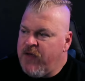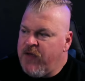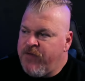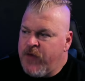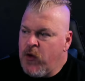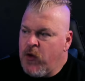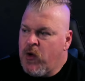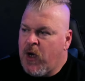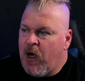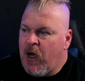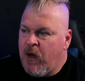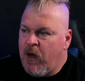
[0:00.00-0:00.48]

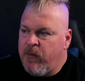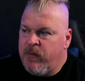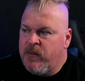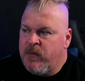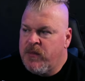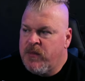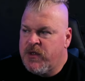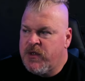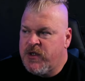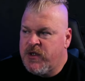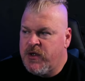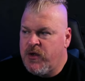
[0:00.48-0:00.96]
if you
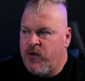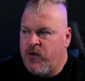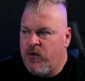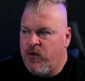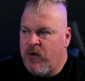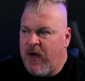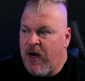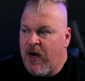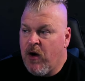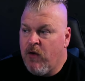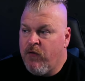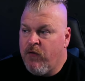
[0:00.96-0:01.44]
come
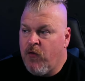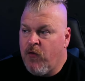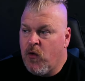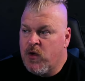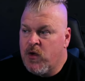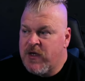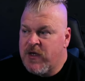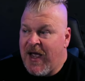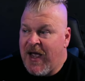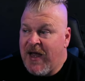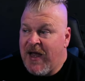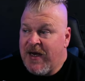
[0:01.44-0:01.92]
to Air
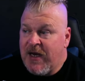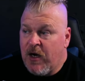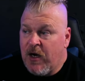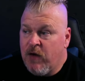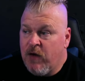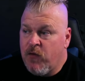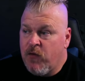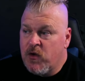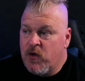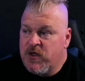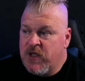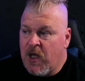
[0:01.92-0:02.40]
Force at
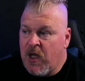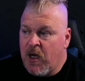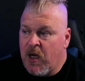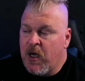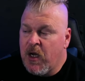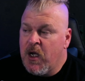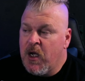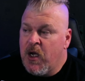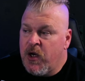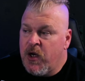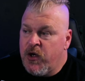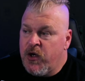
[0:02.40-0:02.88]
Air Force
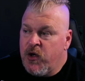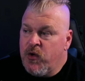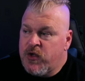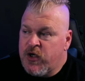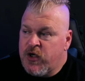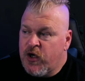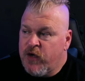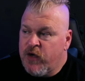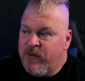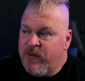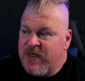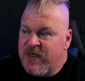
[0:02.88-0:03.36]
Lunk, new
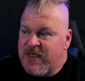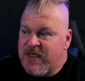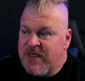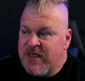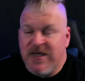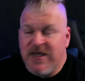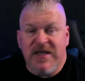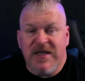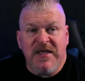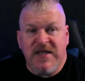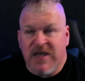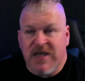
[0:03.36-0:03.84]
tournament
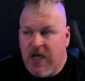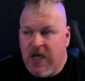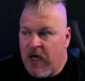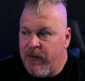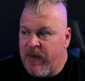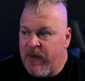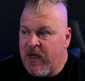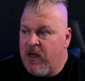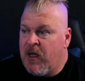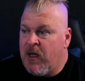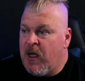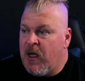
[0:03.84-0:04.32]
season is
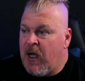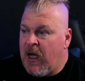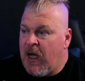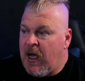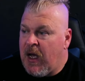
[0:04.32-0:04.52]
coming.